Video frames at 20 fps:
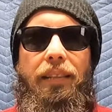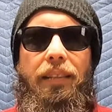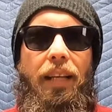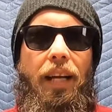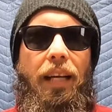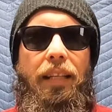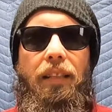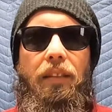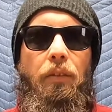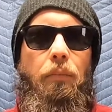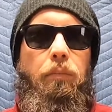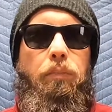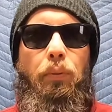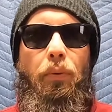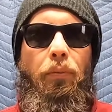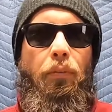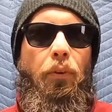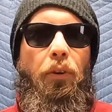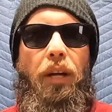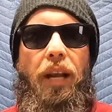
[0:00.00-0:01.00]
kind of
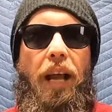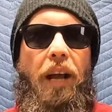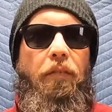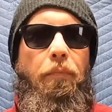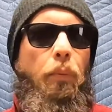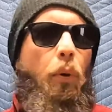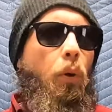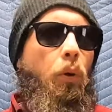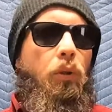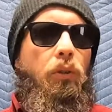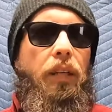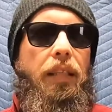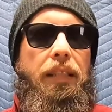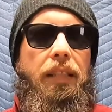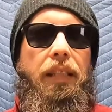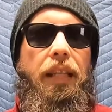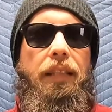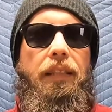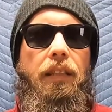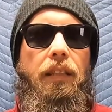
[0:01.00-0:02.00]
prefer to have
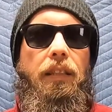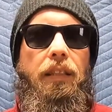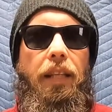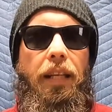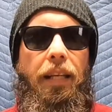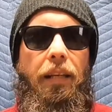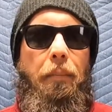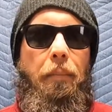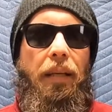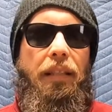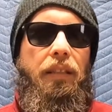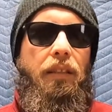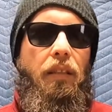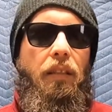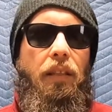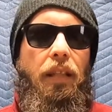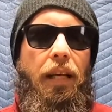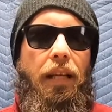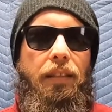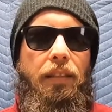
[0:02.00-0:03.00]
polarized lenses in my
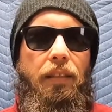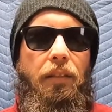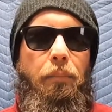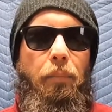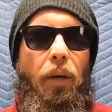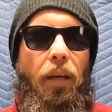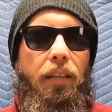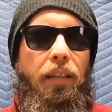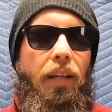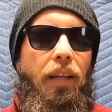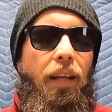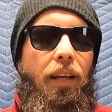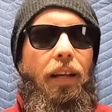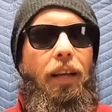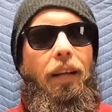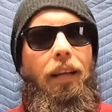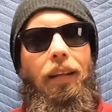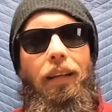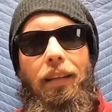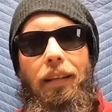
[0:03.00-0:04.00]
sunglasses, but
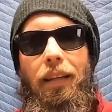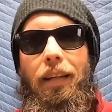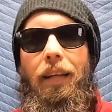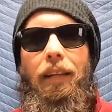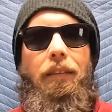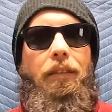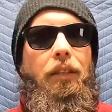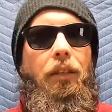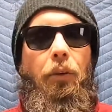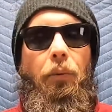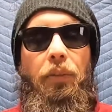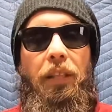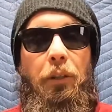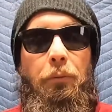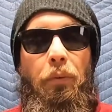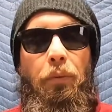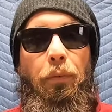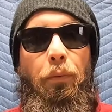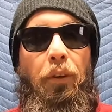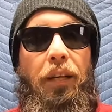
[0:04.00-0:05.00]
you know,
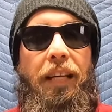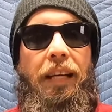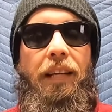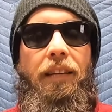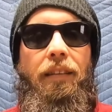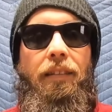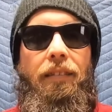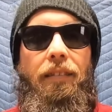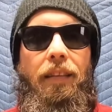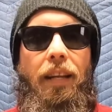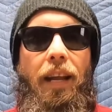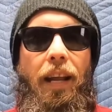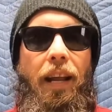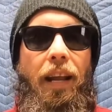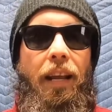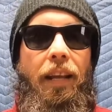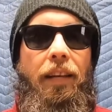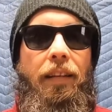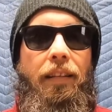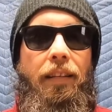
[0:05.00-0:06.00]
these were free
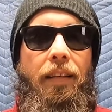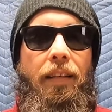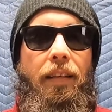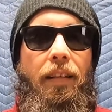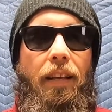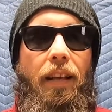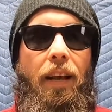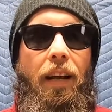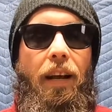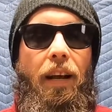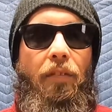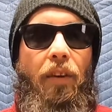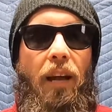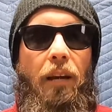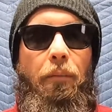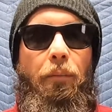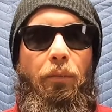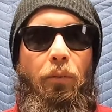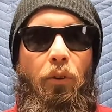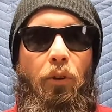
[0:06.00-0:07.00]
and I've
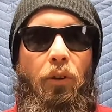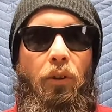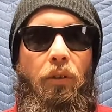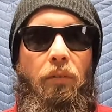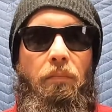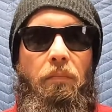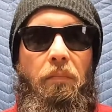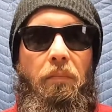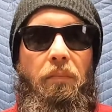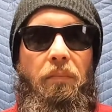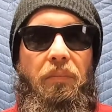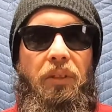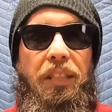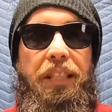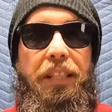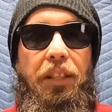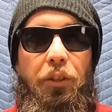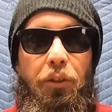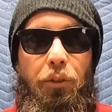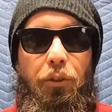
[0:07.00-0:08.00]
had them for
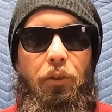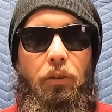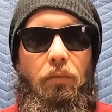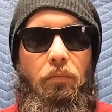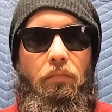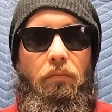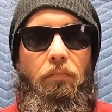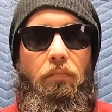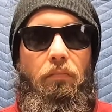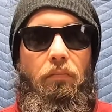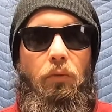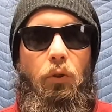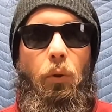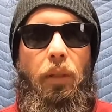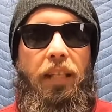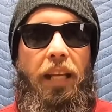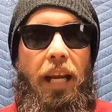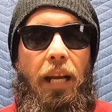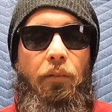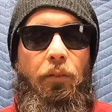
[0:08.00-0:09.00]
years, so
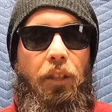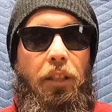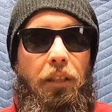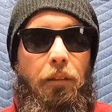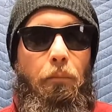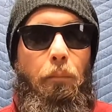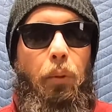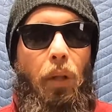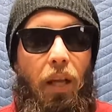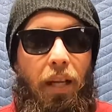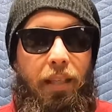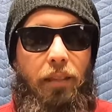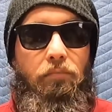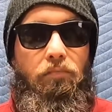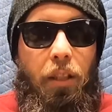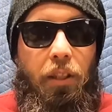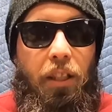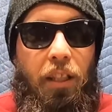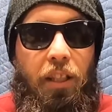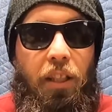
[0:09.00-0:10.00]
I can't really complain.
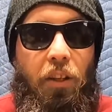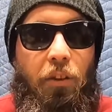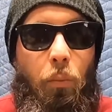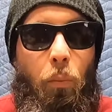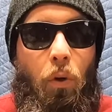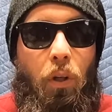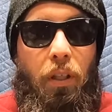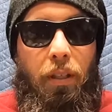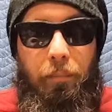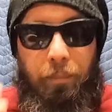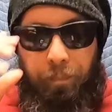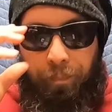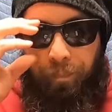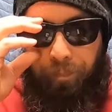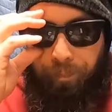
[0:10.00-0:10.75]
Let's get the other one in.